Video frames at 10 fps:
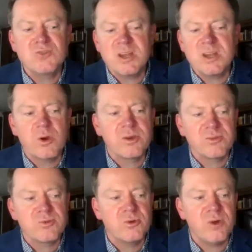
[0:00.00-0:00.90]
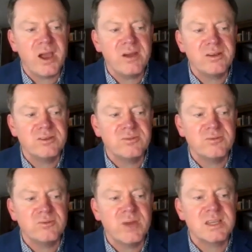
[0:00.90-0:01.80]
trying to work through how to
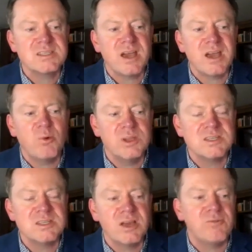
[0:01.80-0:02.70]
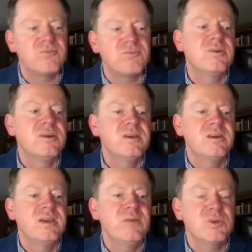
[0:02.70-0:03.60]
reconcile oneself
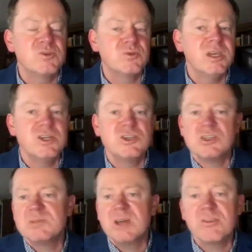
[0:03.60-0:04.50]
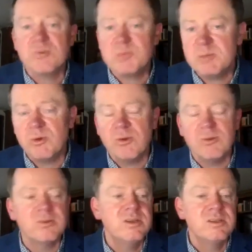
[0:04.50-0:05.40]
and one's relationship to other
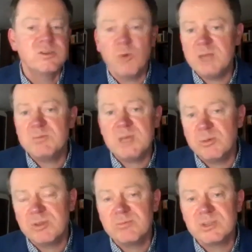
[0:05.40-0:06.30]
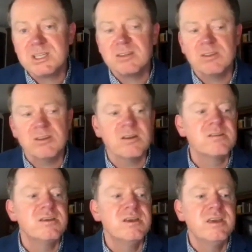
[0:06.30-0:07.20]
people, to white people in
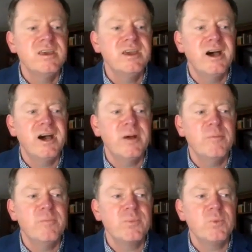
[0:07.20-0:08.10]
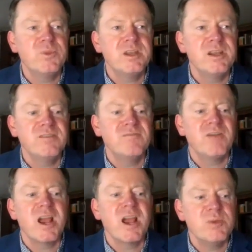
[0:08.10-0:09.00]
particular, within an
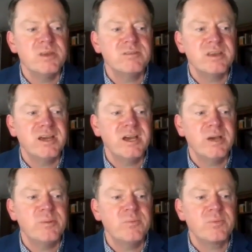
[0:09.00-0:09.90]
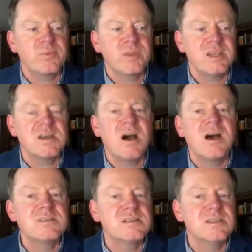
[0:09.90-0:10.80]
environment that is
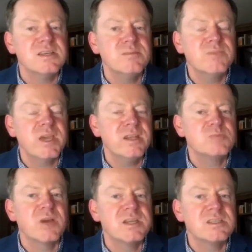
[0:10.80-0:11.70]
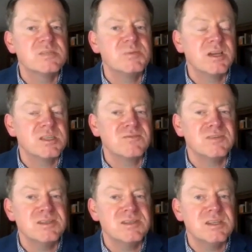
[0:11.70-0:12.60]
hostile to him and his presence because of
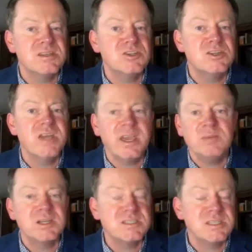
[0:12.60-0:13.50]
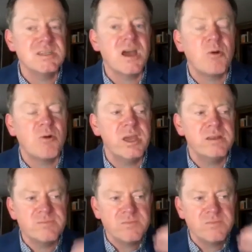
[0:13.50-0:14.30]
his indigeneity, because he's not white,